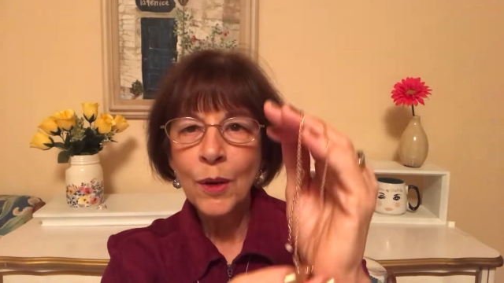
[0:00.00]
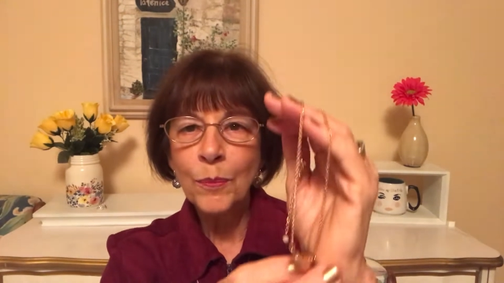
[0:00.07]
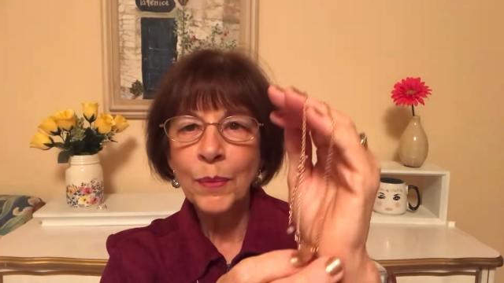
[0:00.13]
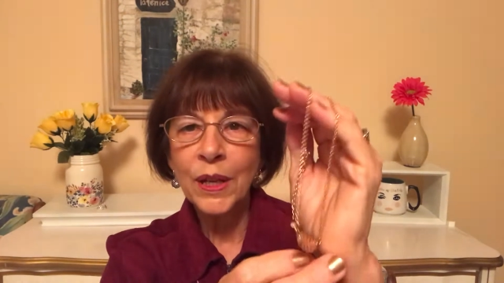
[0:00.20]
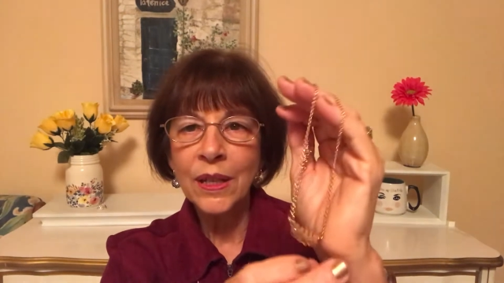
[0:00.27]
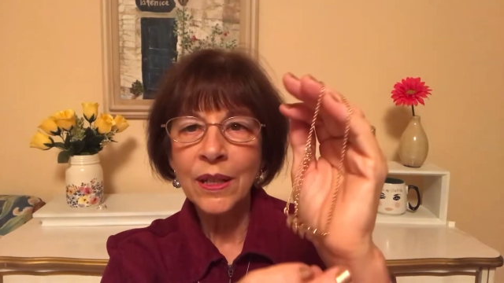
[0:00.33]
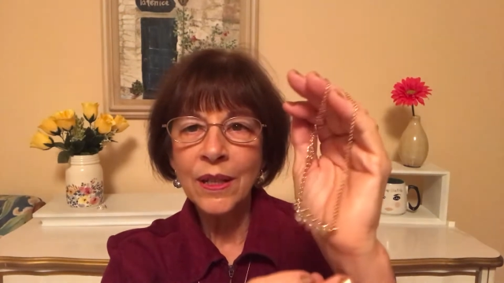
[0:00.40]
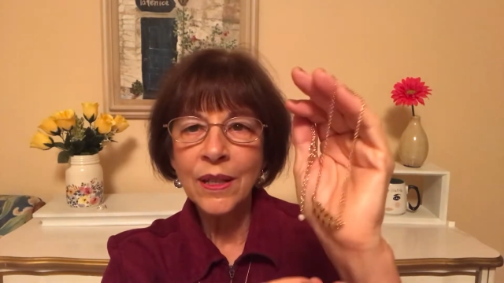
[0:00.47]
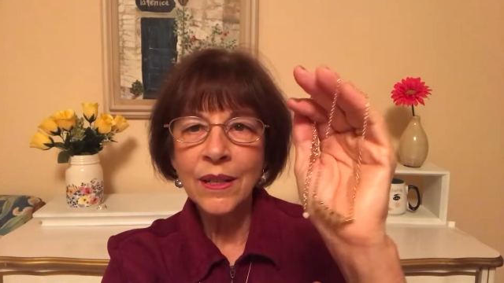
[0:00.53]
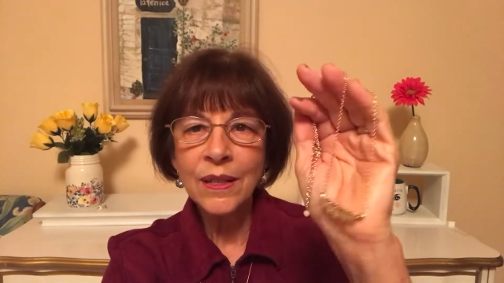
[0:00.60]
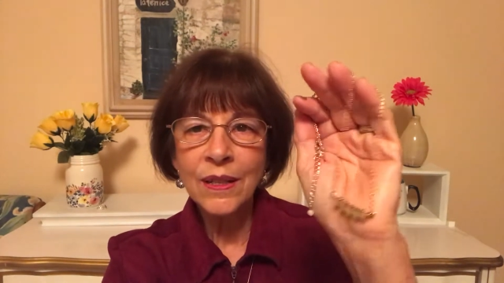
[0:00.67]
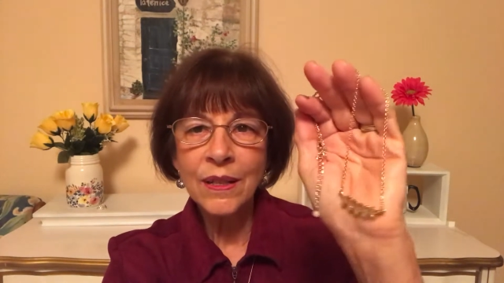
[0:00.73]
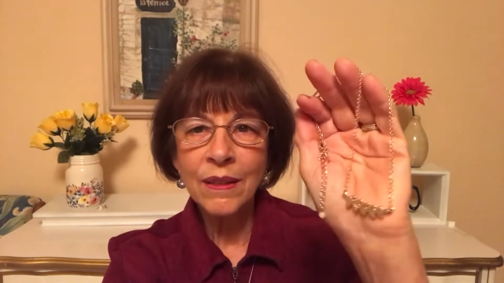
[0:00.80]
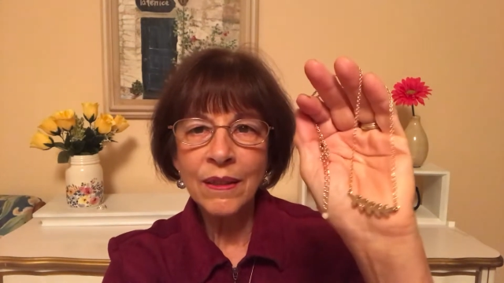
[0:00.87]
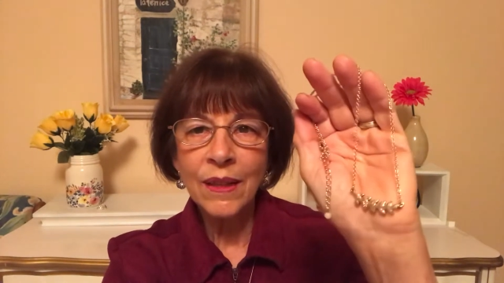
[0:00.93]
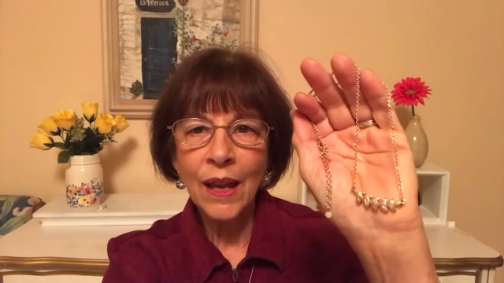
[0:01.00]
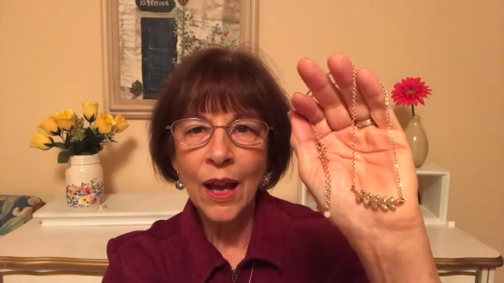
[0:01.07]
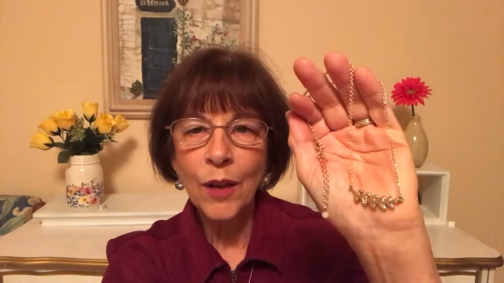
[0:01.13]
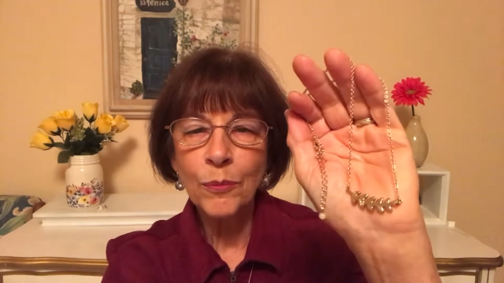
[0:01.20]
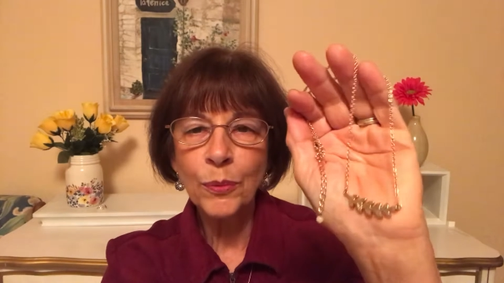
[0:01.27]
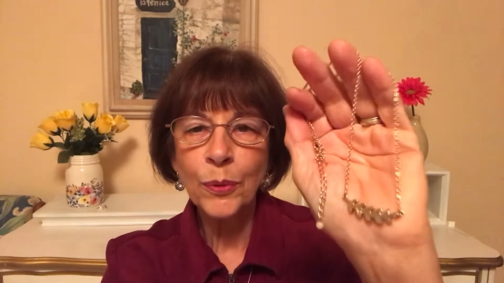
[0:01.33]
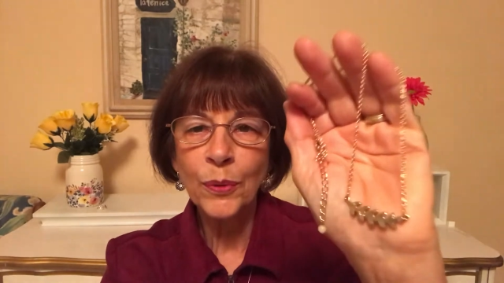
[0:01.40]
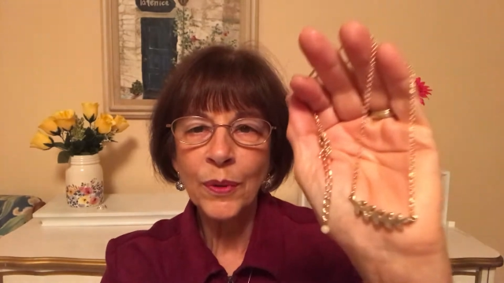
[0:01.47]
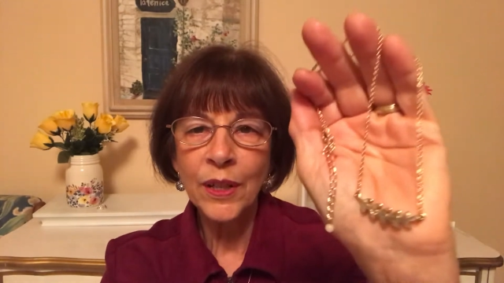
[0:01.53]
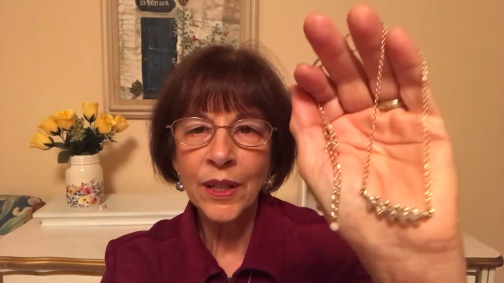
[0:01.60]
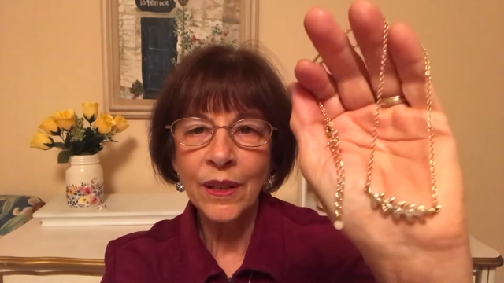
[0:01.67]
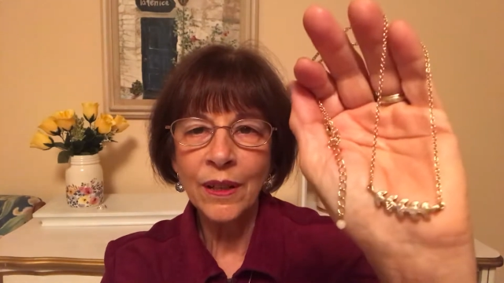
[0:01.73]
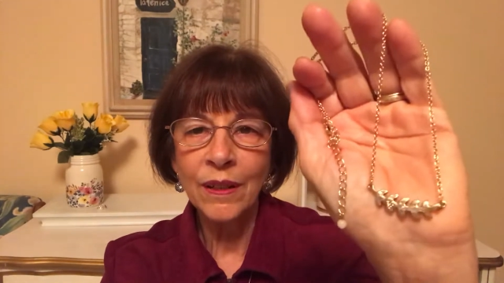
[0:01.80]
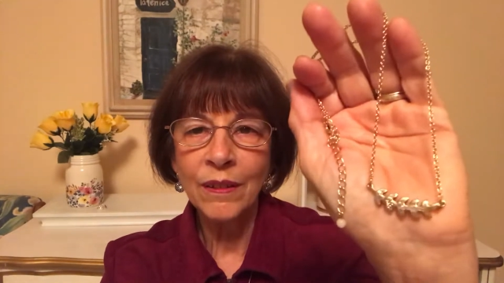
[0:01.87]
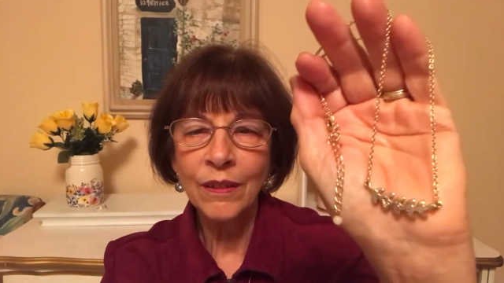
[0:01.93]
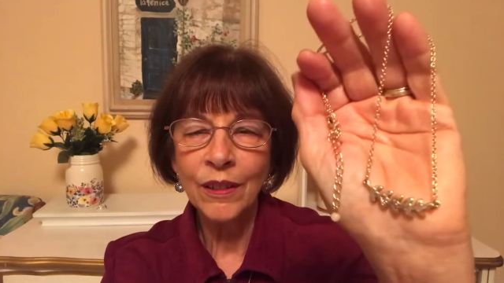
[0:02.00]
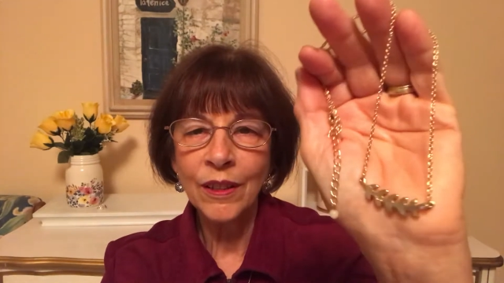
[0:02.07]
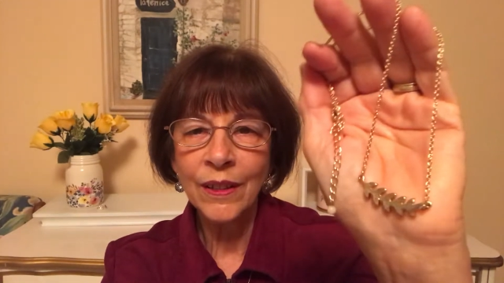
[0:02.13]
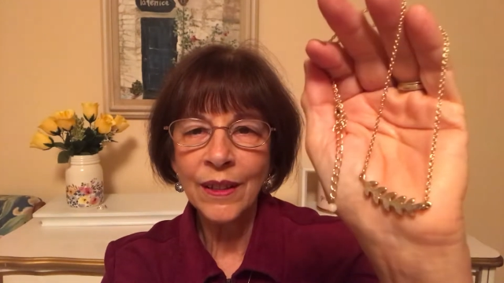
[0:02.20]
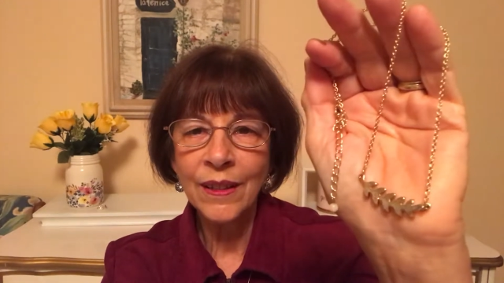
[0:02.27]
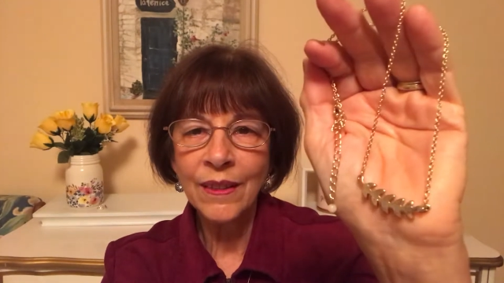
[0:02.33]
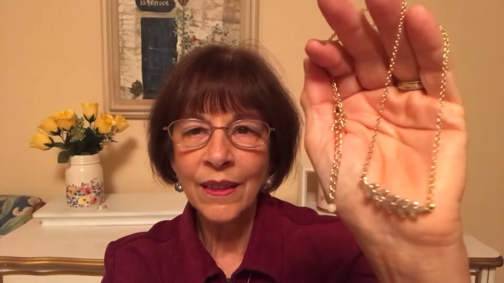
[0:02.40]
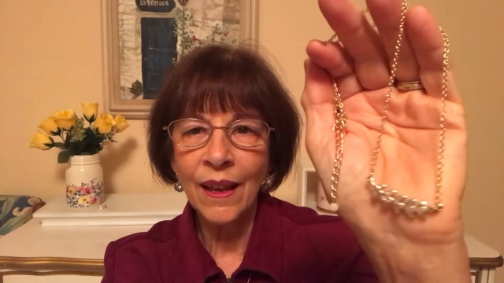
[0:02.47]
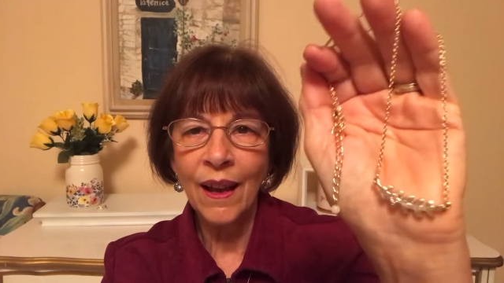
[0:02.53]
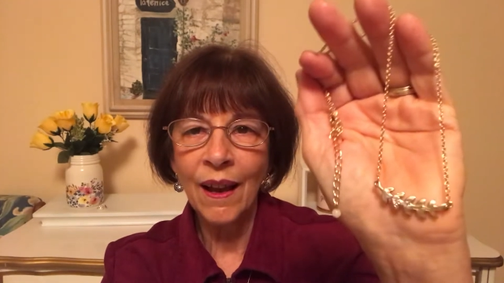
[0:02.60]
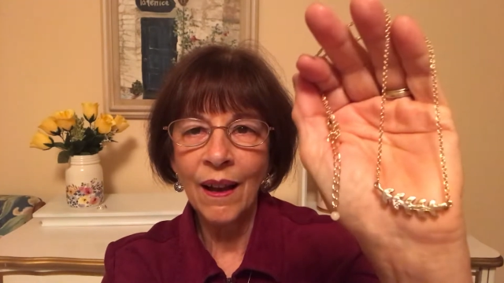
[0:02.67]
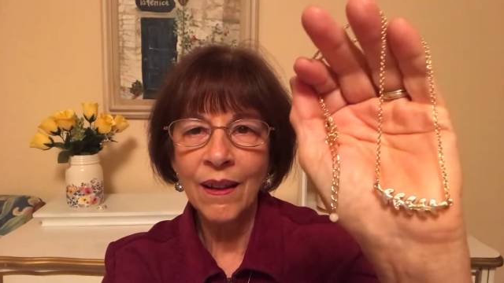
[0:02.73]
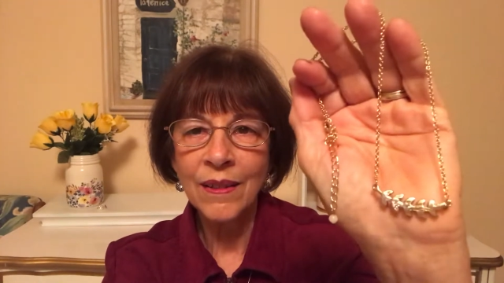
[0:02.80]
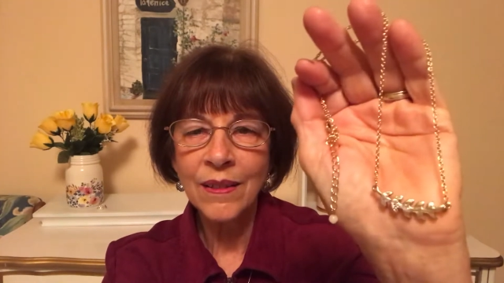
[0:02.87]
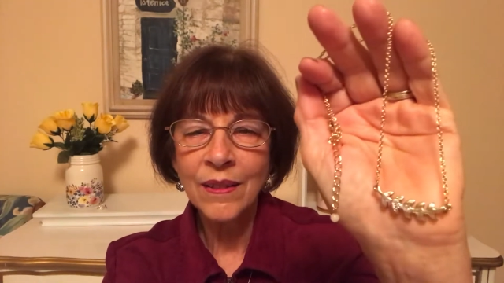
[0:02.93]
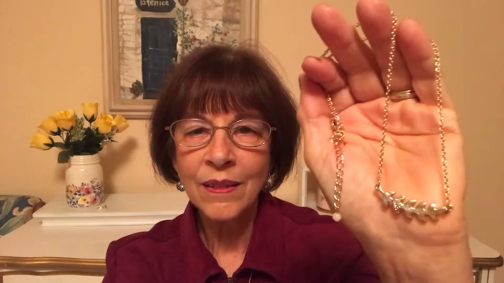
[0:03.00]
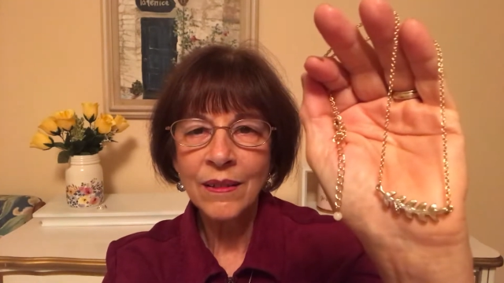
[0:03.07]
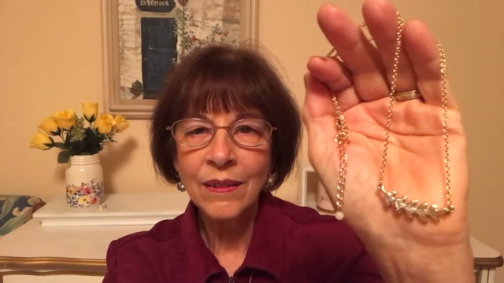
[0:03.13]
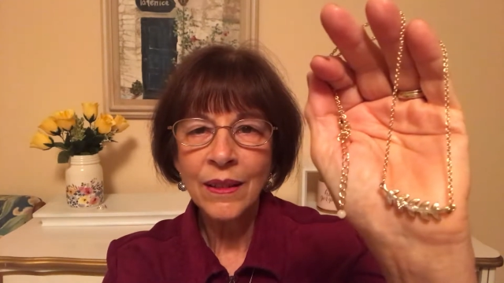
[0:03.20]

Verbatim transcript: But isn't that pretty? Look at that